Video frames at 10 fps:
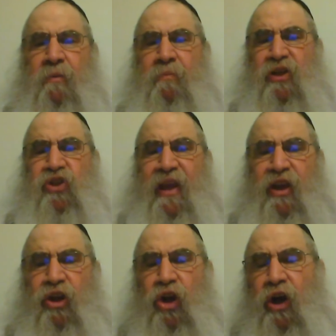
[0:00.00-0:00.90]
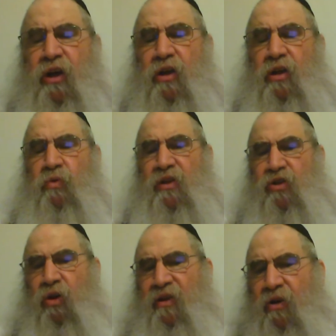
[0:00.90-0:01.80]
Masha'ikin
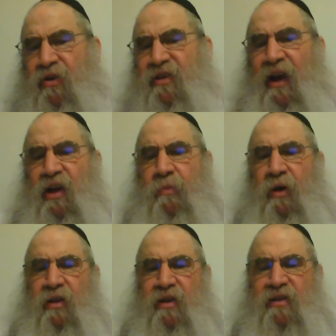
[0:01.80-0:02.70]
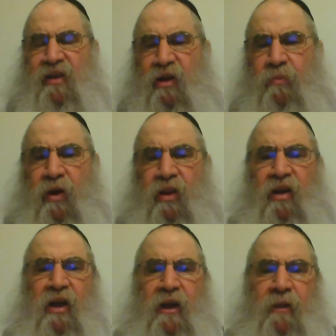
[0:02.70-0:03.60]
Oichel, there is Hagbola, there's Hagbola,
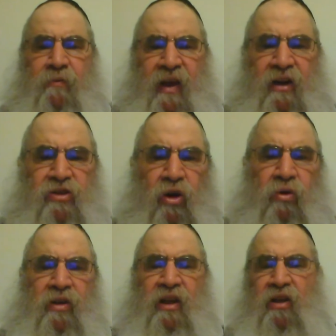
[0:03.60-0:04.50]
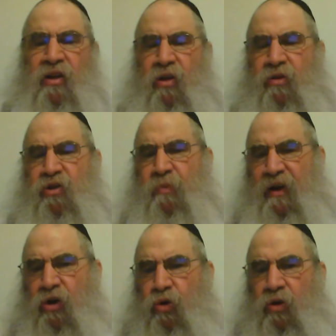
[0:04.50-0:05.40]
that it's only, in others by
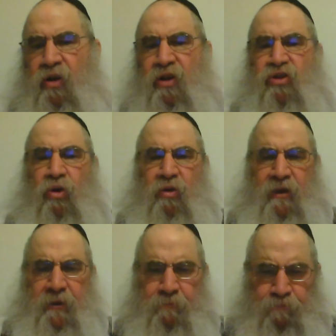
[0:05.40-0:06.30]
Chulin, it's only